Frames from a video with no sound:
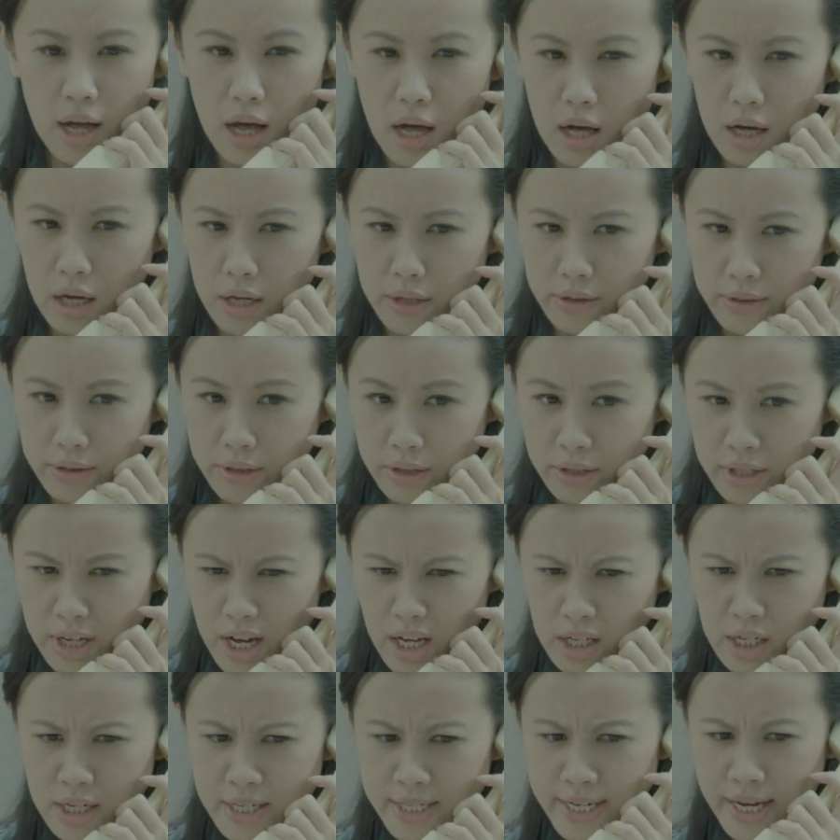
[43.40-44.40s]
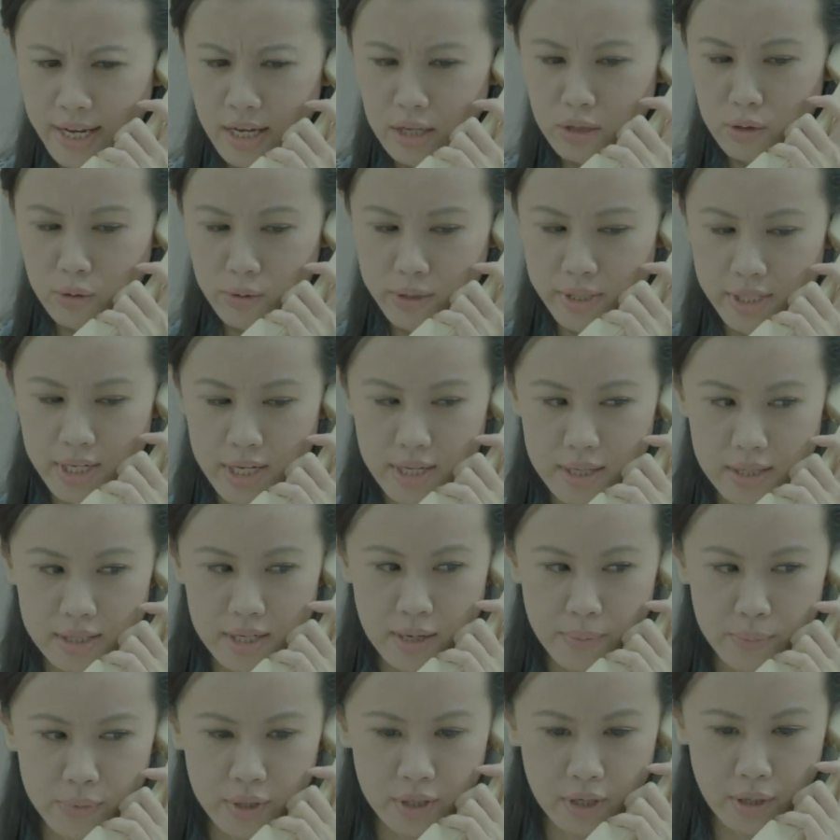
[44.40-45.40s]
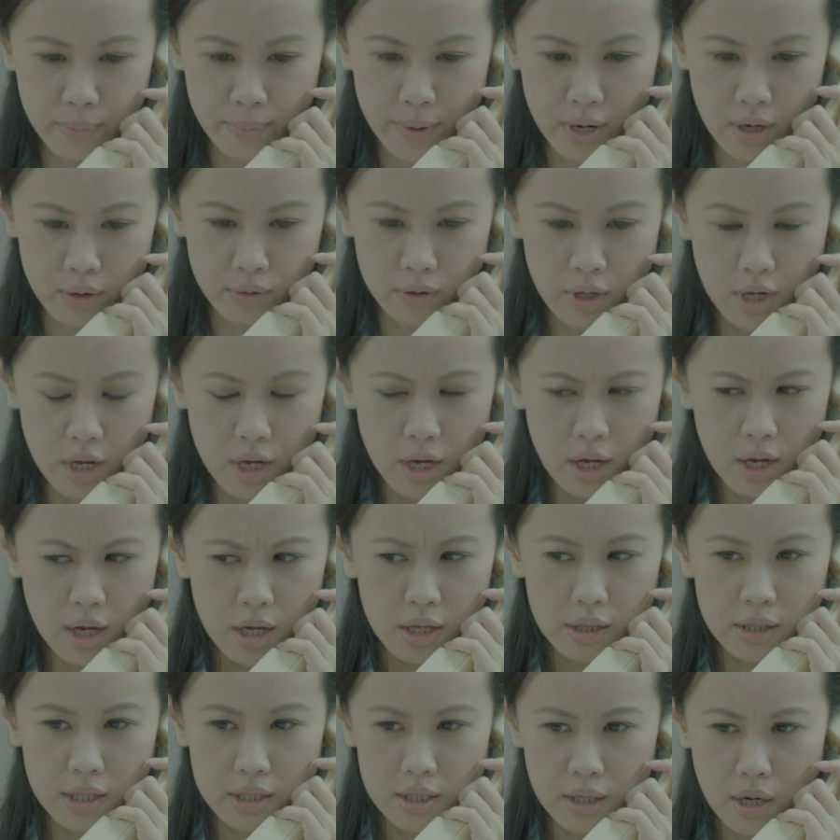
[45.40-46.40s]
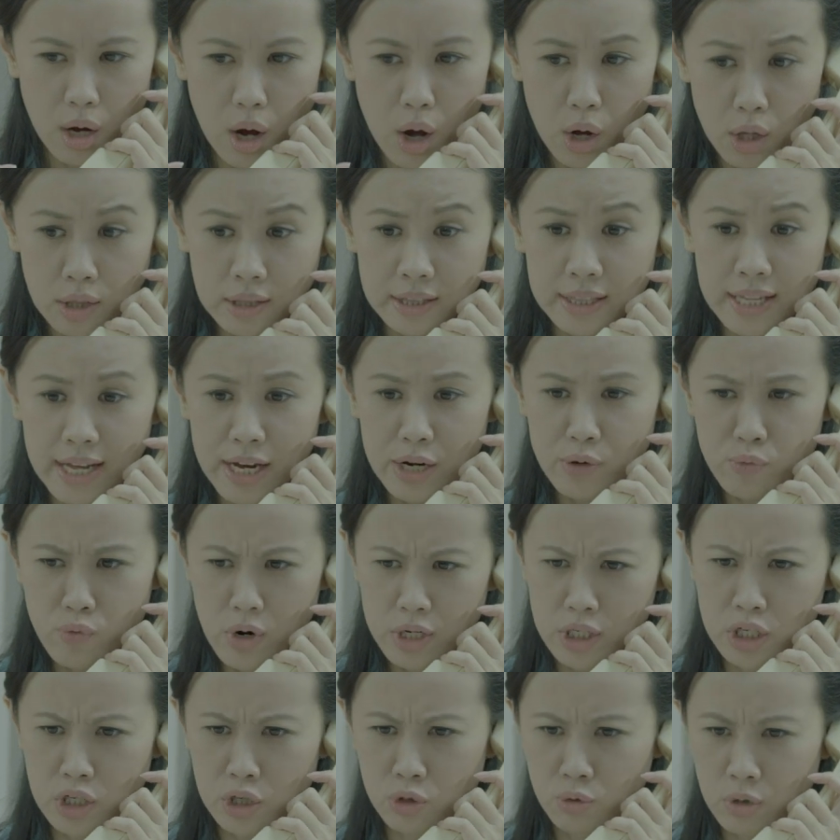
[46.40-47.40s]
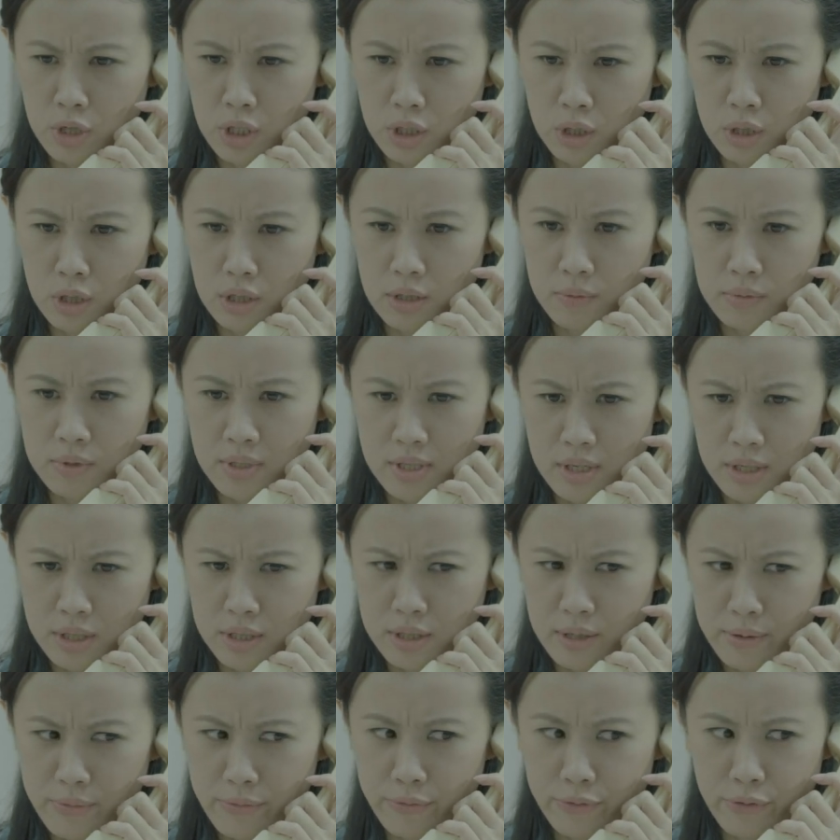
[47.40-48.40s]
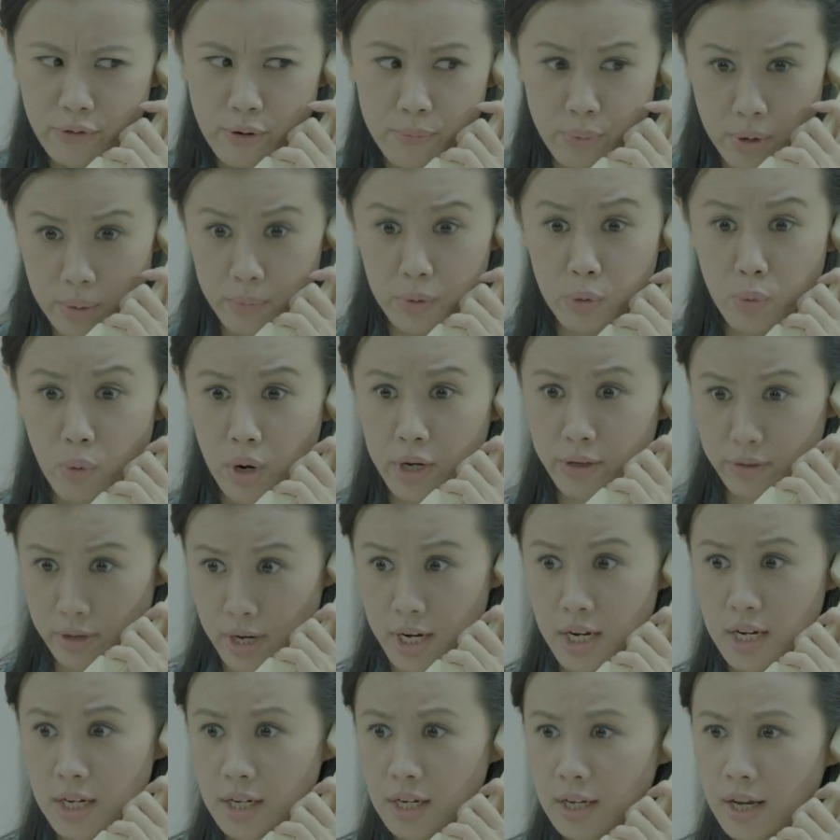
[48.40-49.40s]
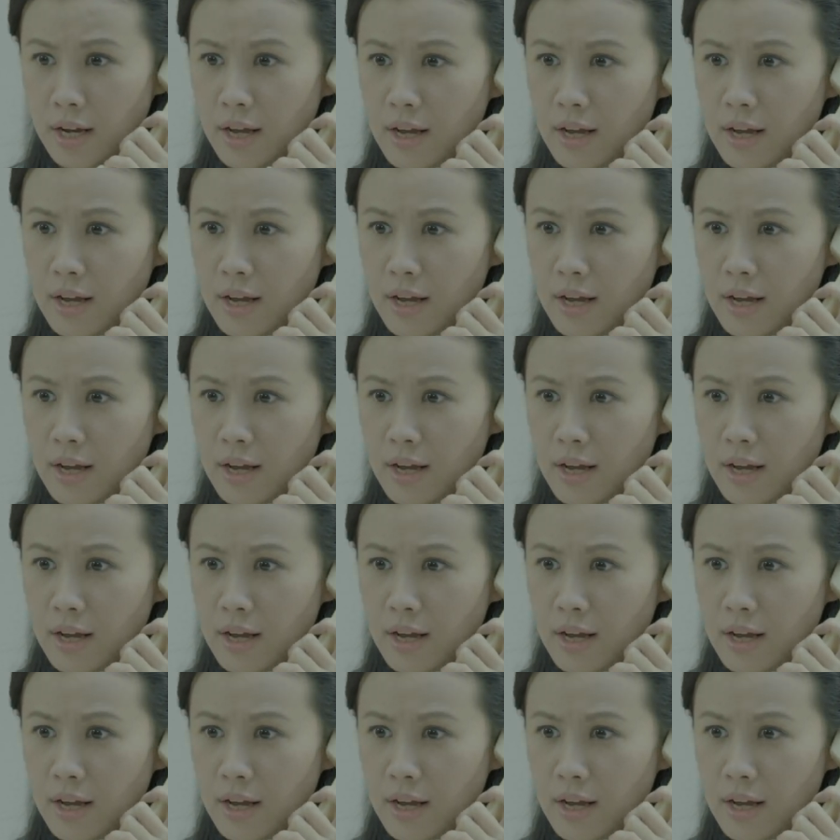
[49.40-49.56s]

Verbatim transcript: Uh, the other day you said something about the online registration system for primary one, right?